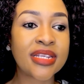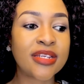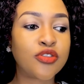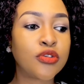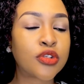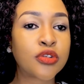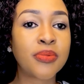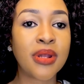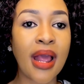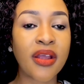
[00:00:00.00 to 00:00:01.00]
it used to
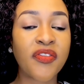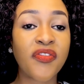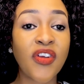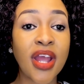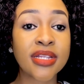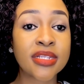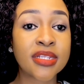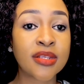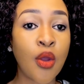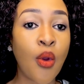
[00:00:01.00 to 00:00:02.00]
be like
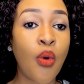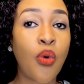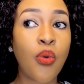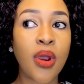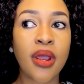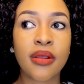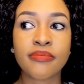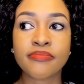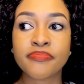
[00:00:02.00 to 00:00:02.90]
friends who were,